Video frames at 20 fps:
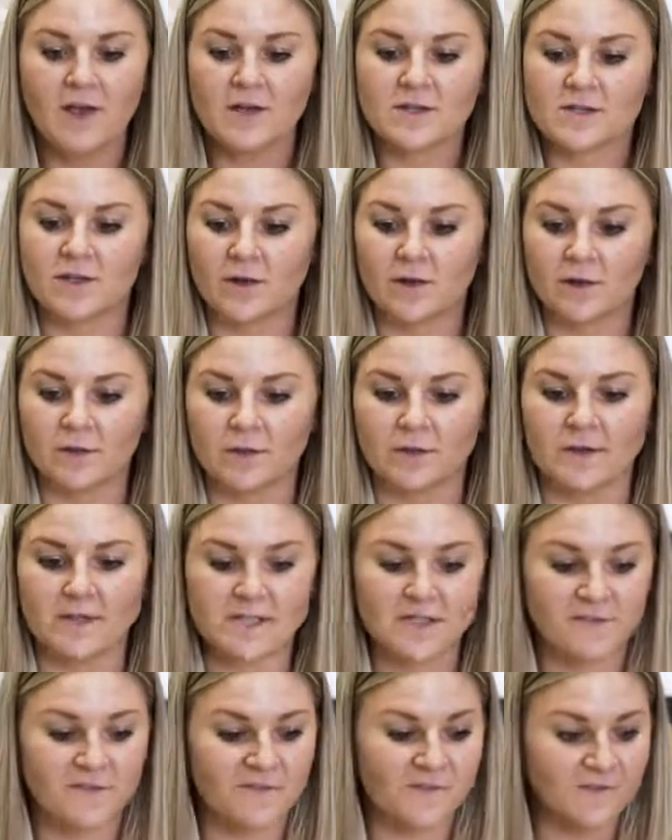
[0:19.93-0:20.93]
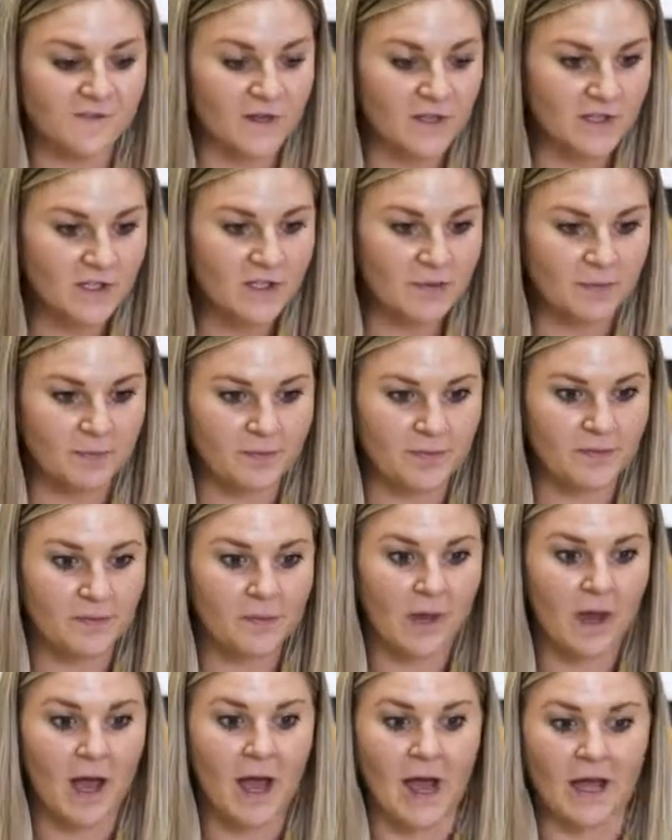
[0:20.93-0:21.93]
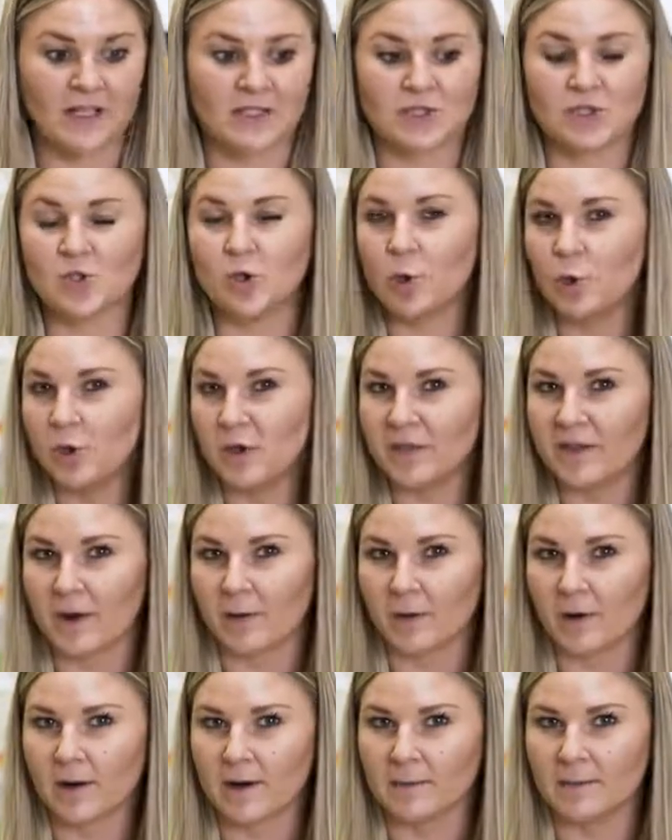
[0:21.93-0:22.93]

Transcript: So this first tool that we're going